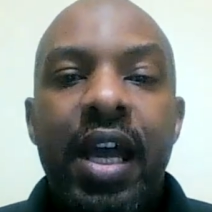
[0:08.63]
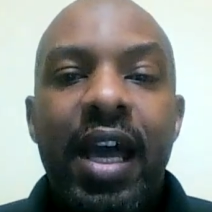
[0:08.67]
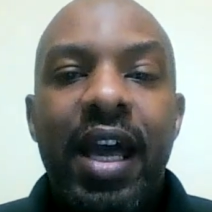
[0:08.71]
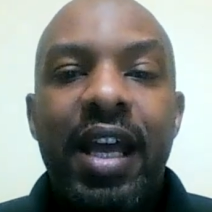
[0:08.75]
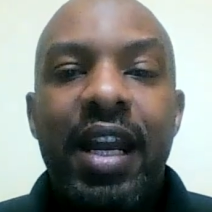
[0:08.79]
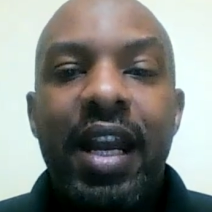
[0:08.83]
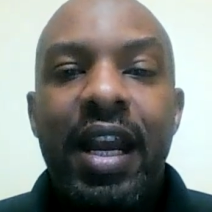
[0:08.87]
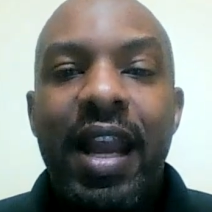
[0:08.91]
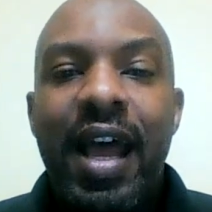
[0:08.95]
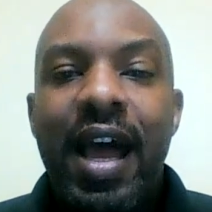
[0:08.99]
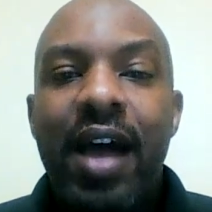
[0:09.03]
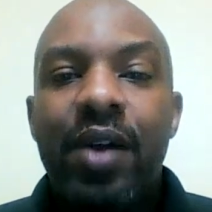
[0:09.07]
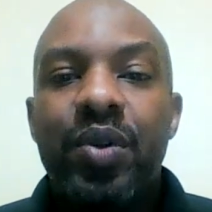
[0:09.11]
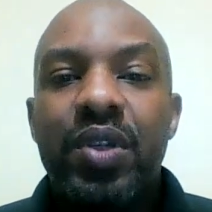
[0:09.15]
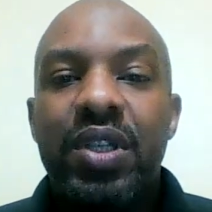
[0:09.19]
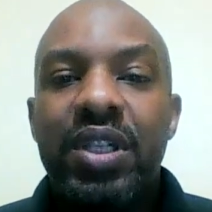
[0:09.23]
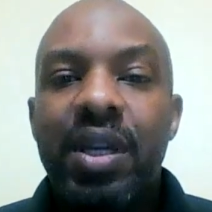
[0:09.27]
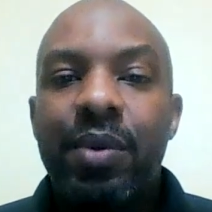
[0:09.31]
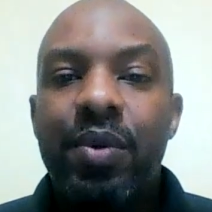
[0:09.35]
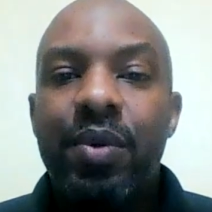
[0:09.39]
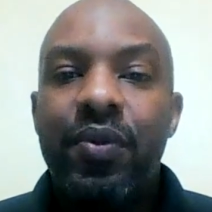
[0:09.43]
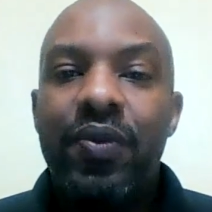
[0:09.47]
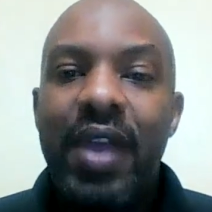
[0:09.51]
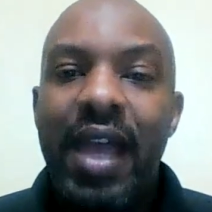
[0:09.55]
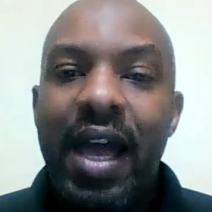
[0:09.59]
and announce
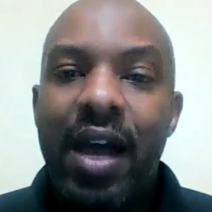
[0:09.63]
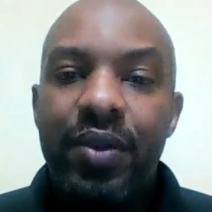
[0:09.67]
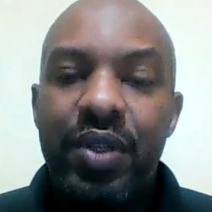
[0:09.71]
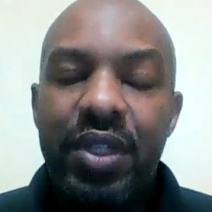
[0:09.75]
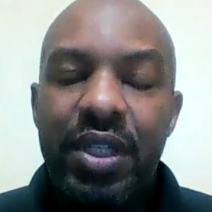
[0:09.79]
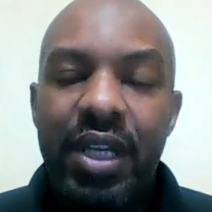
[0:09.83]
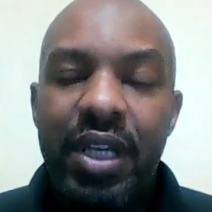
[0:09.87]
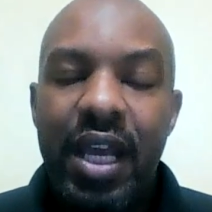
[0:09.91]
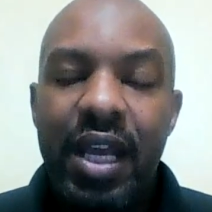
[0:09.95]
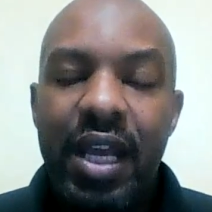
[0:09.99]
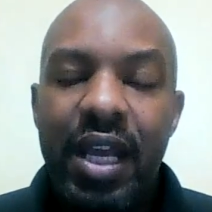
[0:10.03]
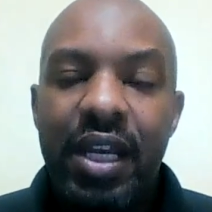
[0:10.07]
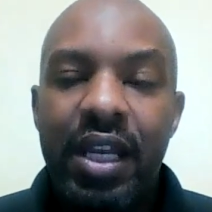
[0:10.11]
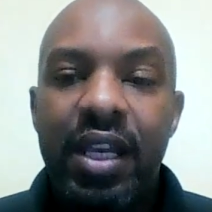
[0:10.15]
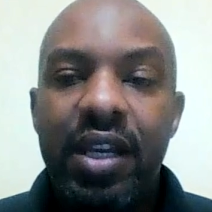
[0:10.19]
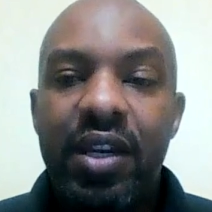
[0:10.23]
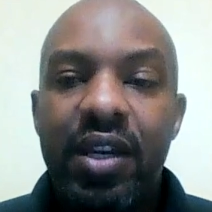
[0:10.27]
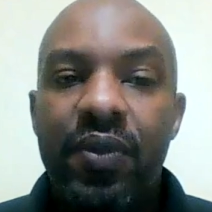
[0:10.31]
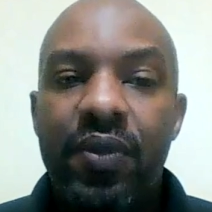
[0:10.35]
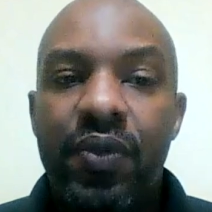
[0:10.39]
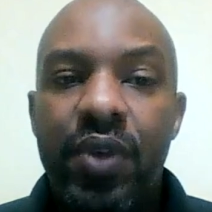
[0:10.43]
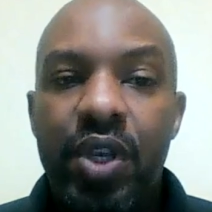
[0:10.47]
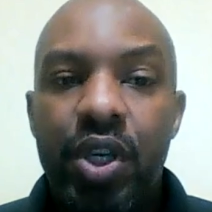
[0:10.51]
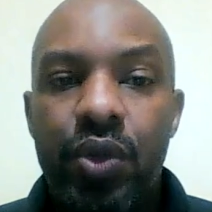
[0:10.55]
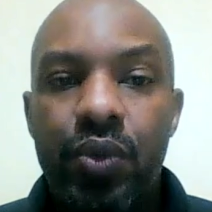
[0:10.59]
some of the outstanding
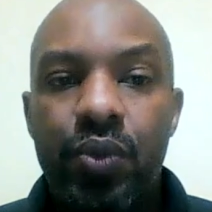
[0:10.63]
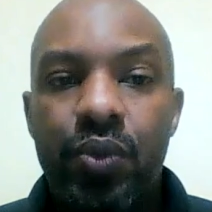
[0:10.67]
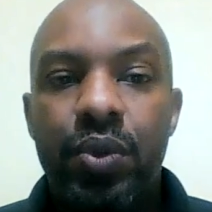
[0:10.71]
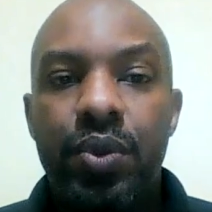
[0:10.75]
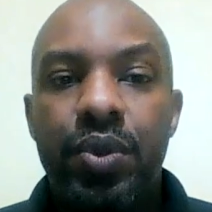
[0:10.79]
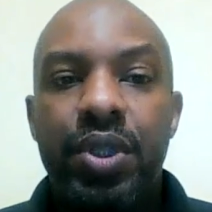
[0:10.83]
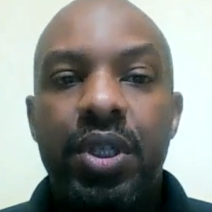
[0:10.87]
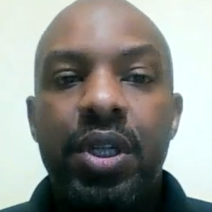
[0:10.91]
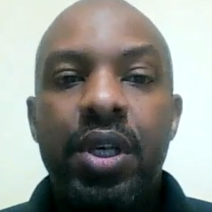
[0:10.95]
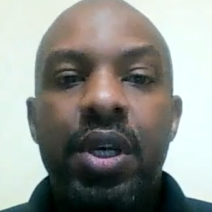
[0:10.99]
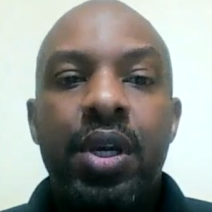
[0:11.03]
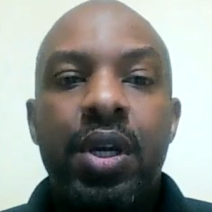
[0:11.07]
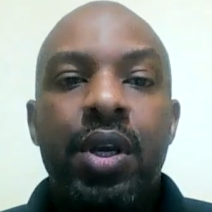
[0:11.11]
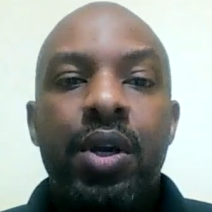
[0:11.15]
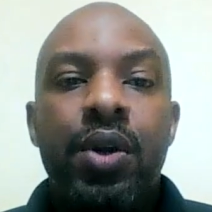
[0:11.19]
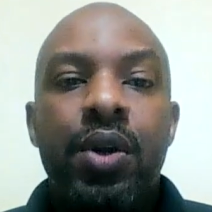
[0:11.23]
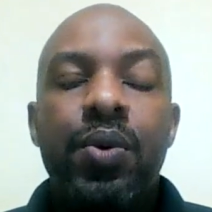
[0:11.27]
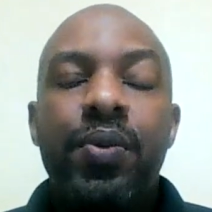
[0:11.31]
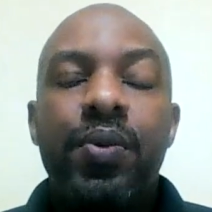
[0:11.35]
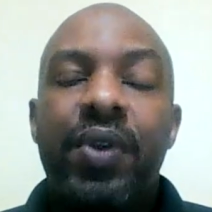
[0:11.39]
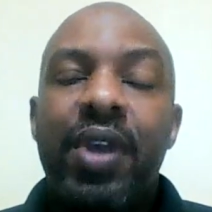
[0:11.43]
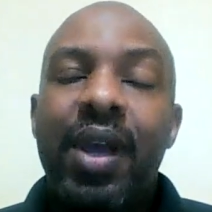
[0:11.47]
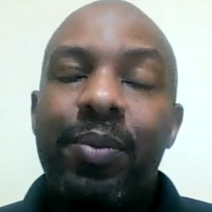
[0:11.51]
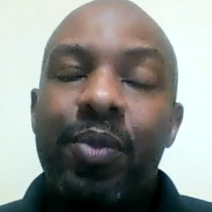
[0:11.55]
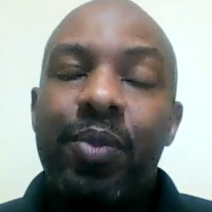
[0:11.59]
individuals
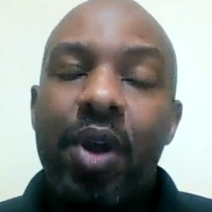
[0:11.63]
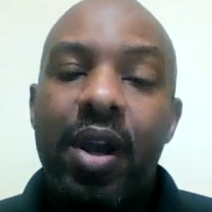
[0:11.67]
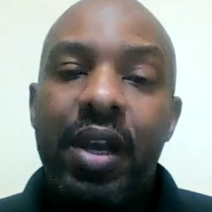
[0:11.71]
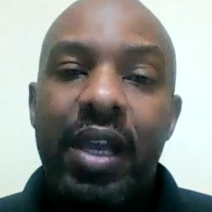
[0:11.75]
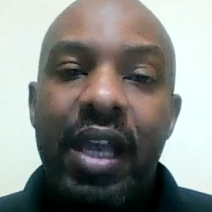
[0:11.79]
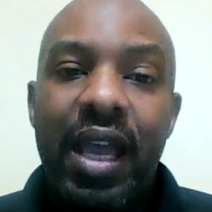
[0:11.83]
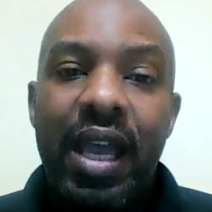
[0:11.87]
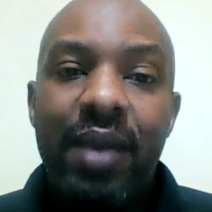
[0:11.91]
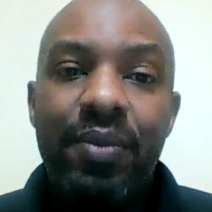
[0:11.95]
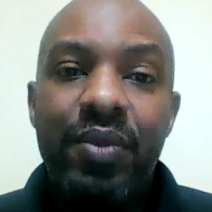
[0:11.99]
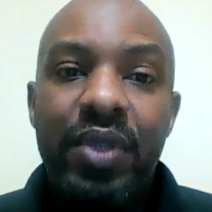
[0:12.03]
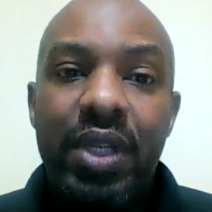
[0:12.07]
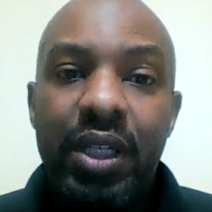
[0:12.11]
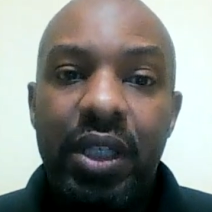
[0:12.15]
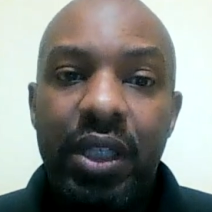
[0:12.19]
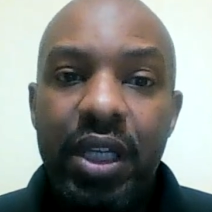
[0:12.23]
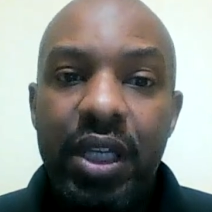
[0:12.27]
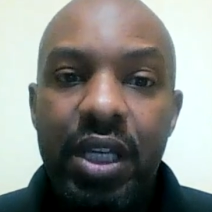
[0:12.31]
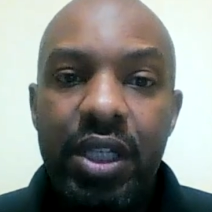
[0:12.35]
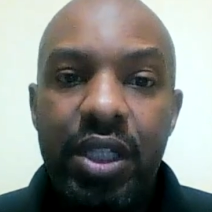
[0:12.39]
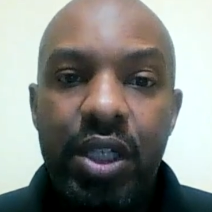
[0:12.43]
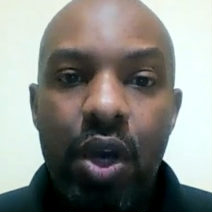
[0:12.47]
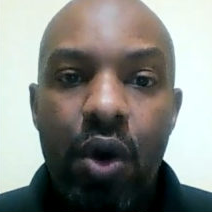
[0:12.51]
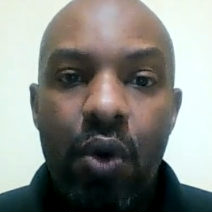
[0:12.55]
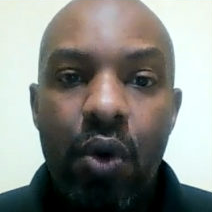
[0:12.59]
who've kept our games and
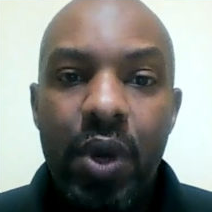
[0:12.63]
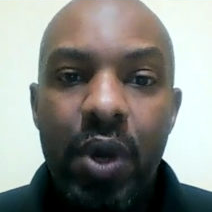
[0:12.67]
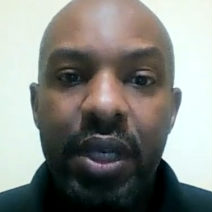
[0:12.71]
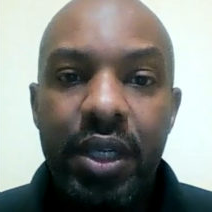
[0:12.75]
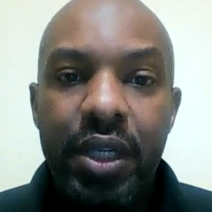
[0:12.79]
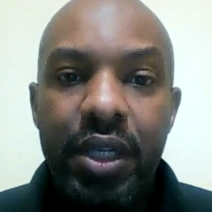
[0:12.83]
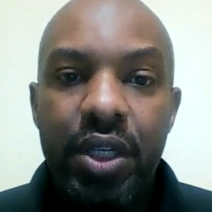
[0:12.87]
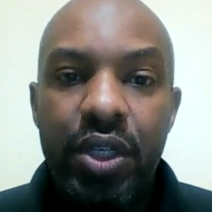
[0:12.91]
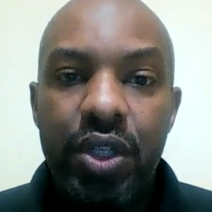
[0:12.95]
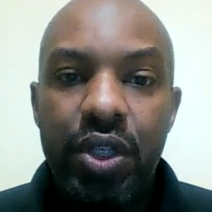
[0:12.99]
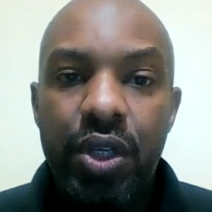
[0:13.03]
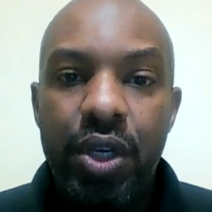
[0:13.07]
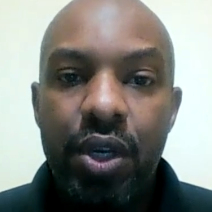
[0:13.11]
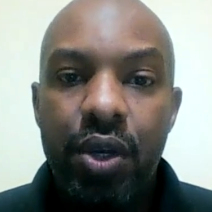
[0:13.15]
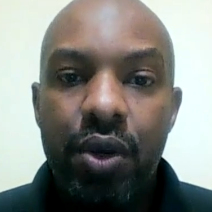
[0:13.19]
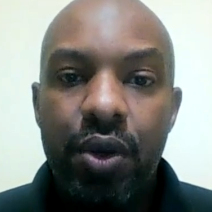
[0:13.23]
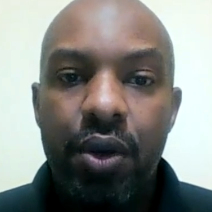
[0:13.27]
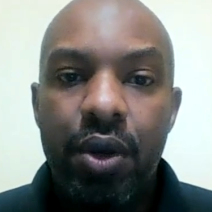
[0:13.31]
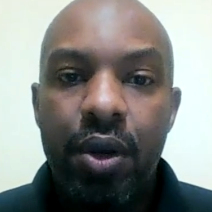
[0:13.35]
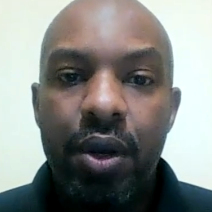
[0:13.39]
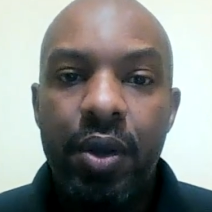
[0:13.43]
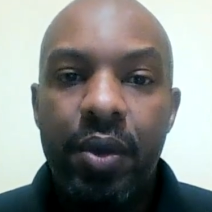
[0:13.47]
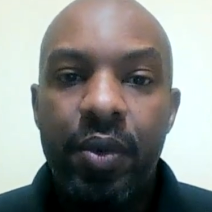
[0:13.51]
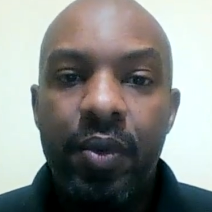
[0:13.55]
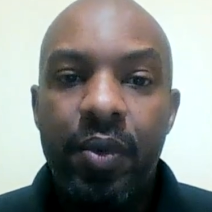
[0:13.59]
leagues going this
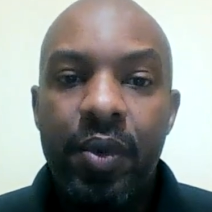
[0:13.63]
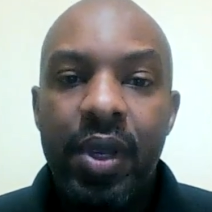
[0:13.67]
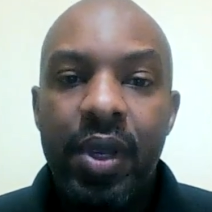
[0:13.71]
year.